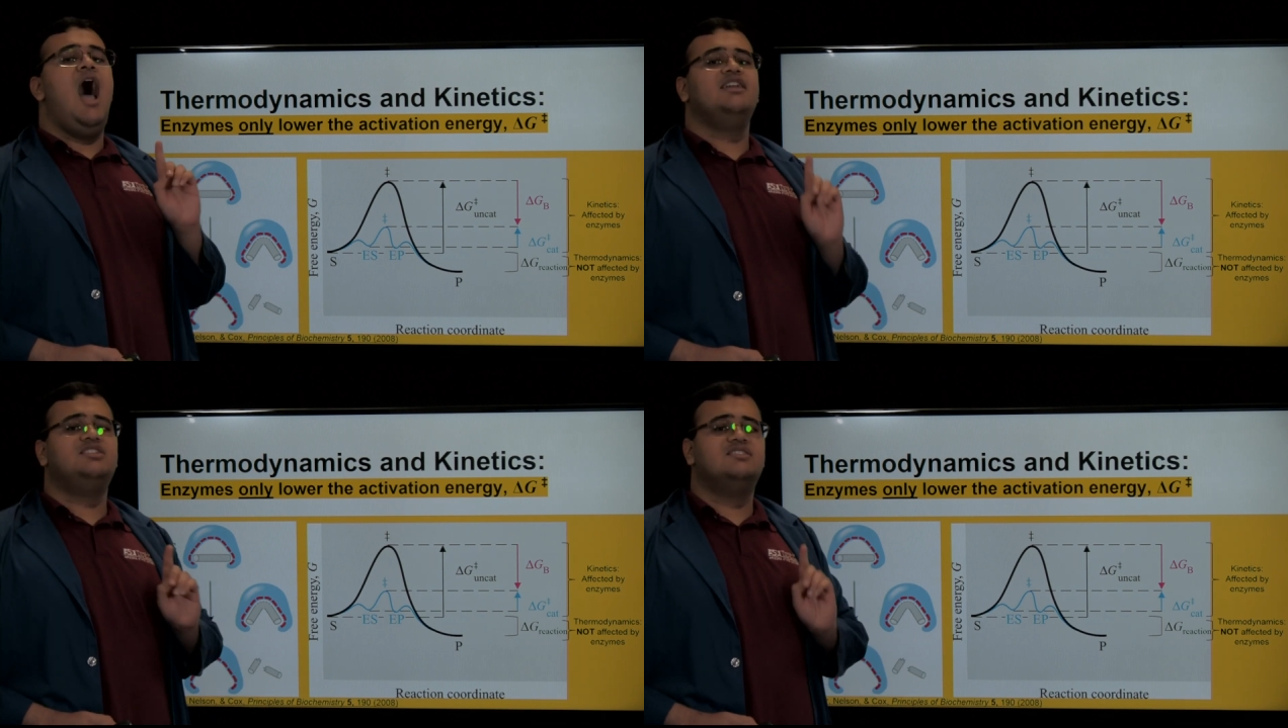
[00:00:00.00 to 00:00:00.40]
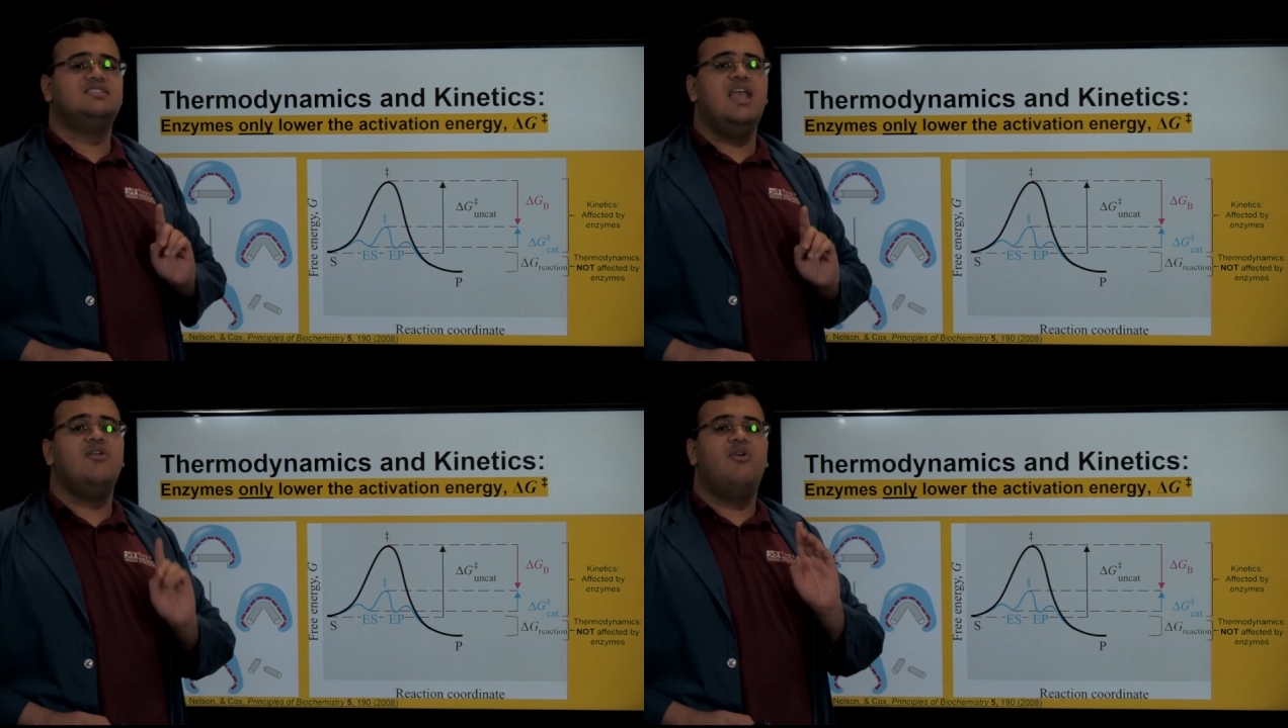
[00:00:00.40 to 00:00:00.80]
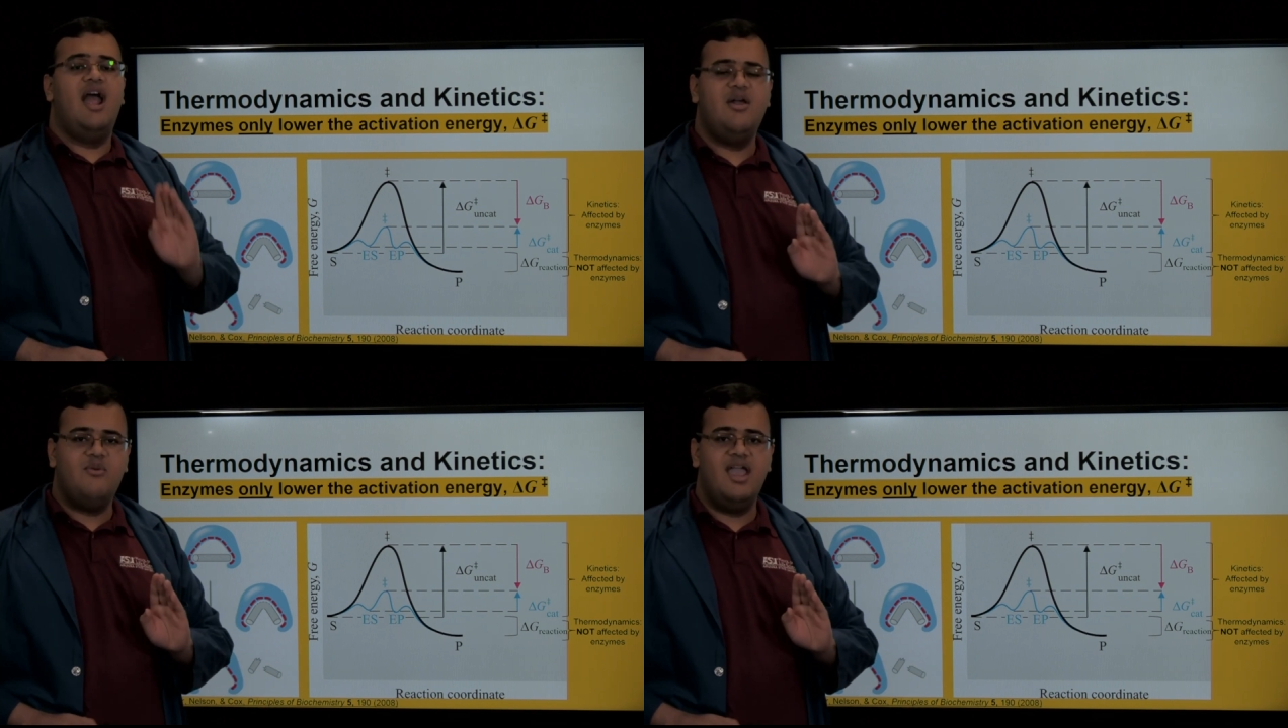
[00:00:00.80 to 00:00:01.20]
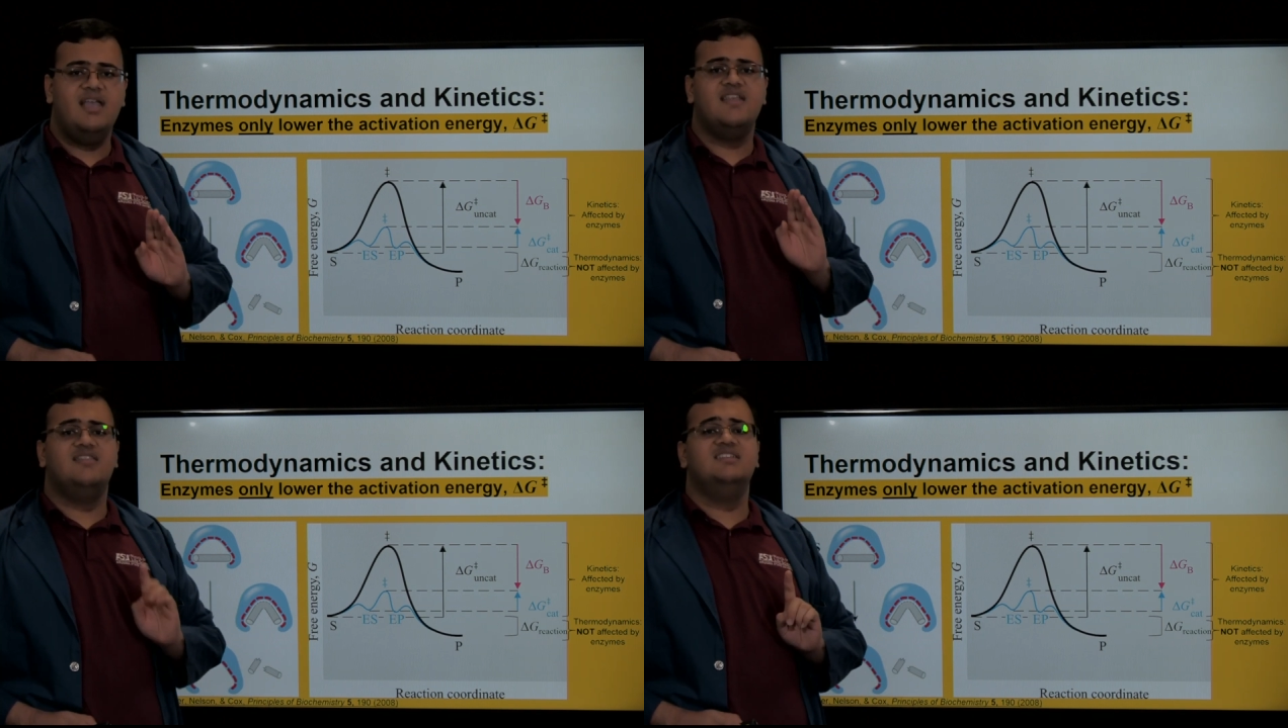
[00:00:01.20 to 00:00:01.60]
I should say right
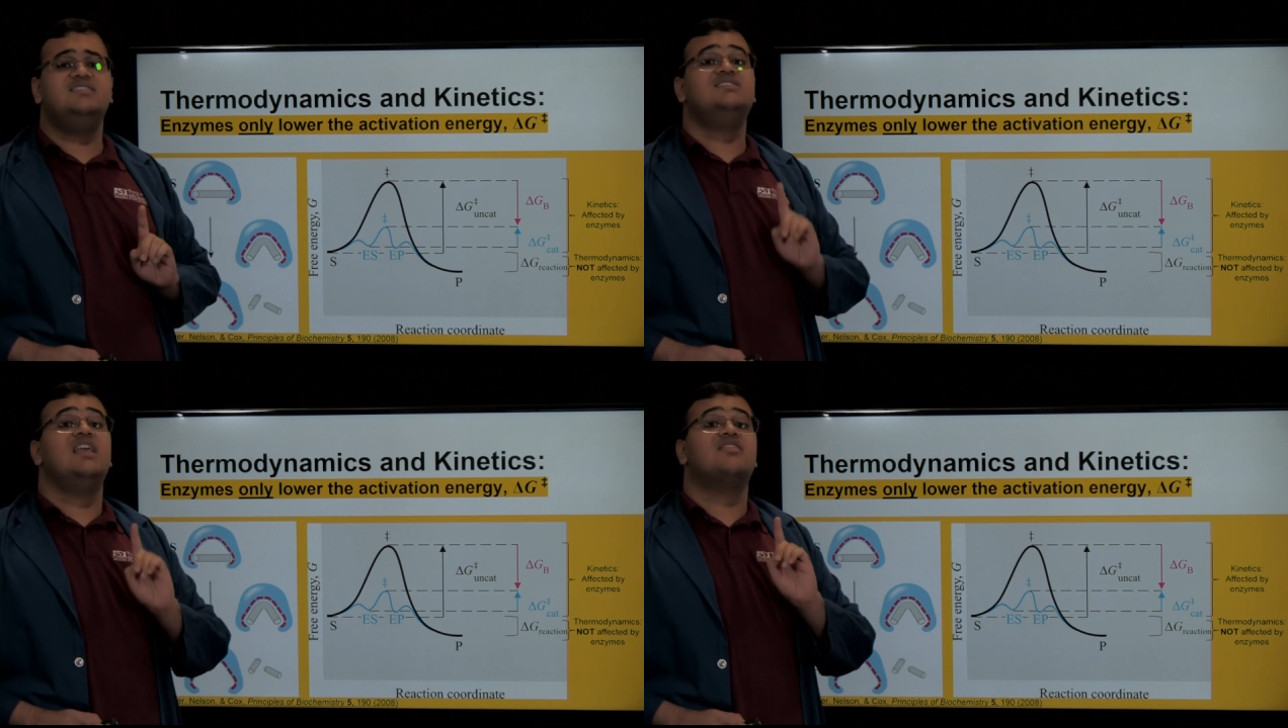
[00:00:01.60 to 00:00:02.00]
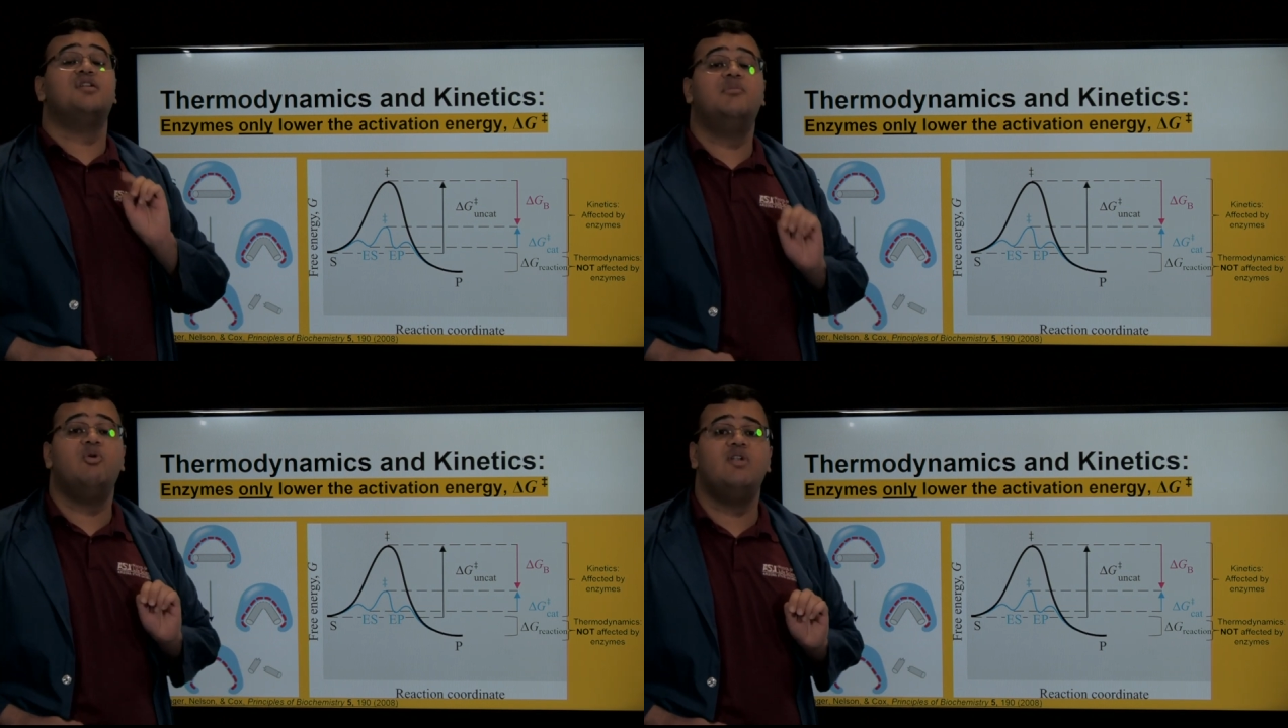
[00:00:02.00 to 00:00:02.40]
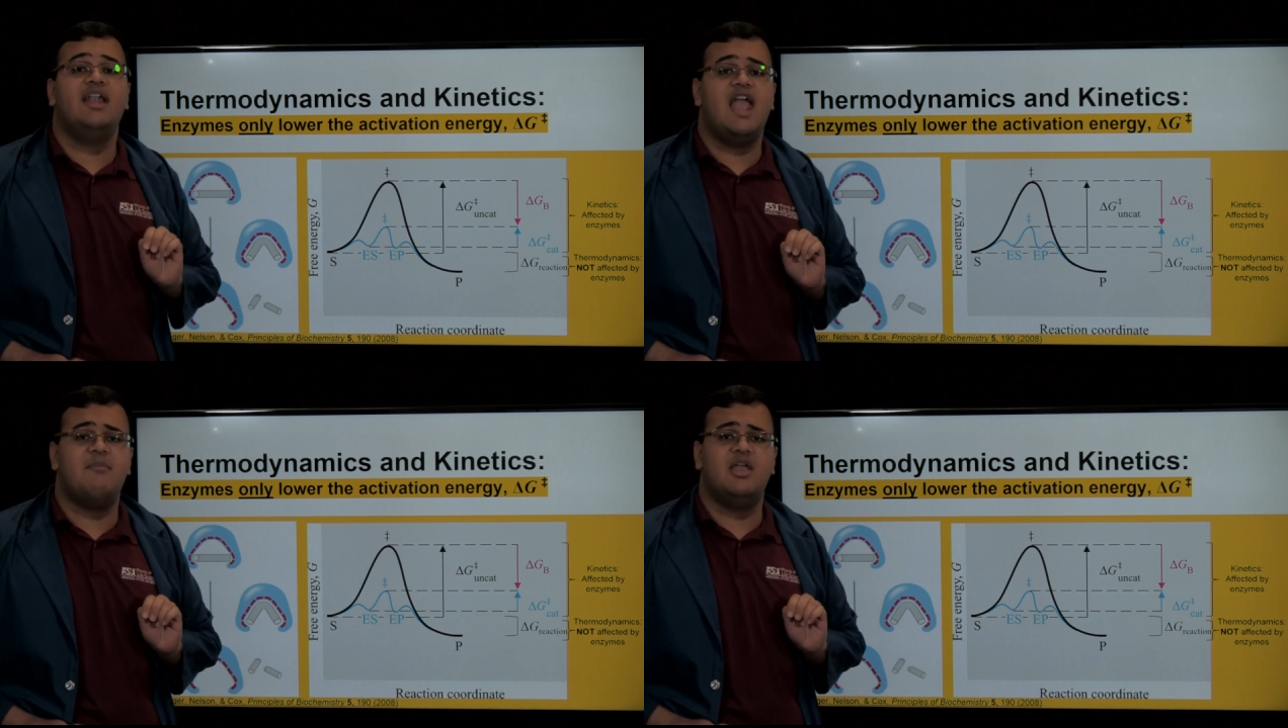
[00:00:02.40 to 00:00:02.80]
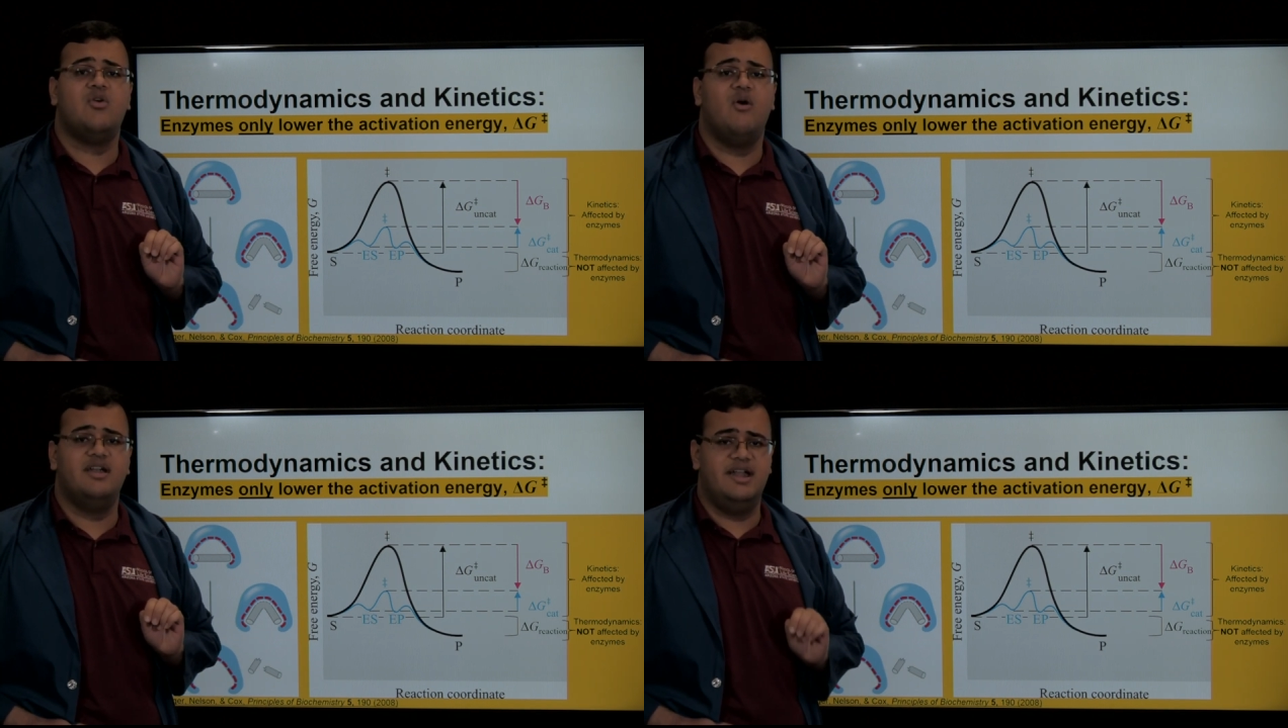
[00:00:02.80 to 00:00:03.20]
away that this is a thermodynamic
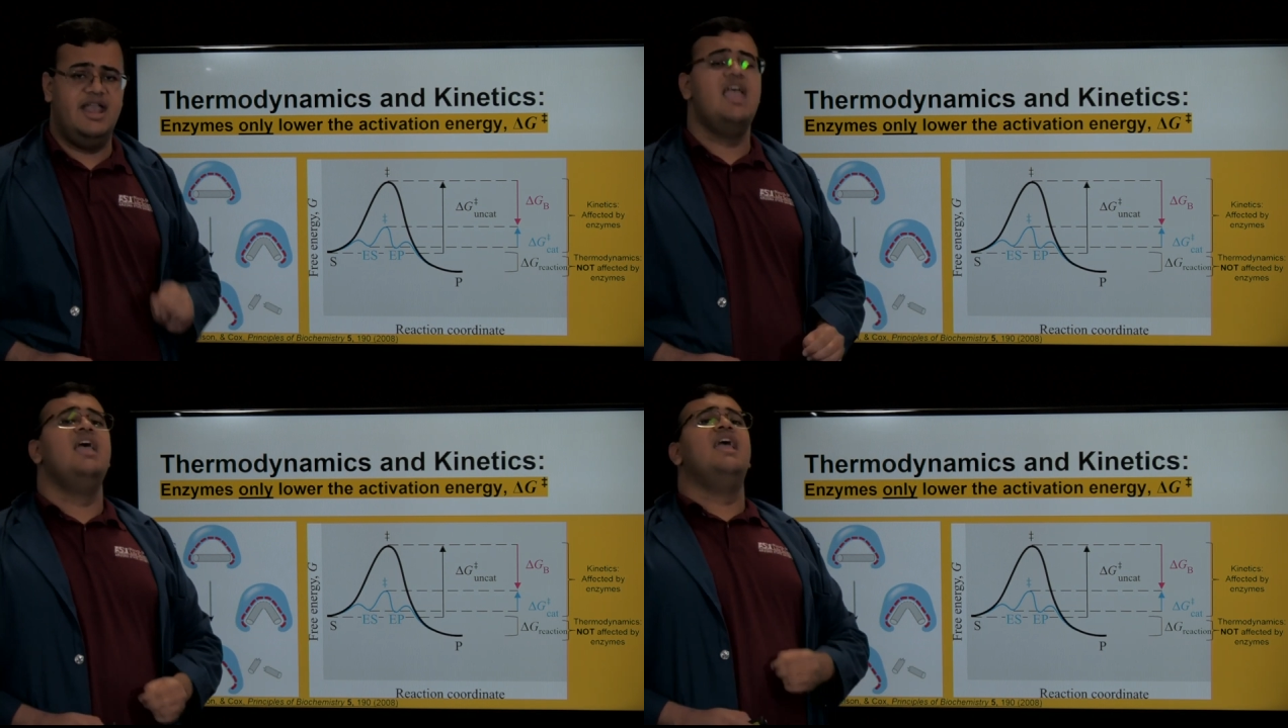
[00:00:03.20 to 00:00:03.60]
quantity.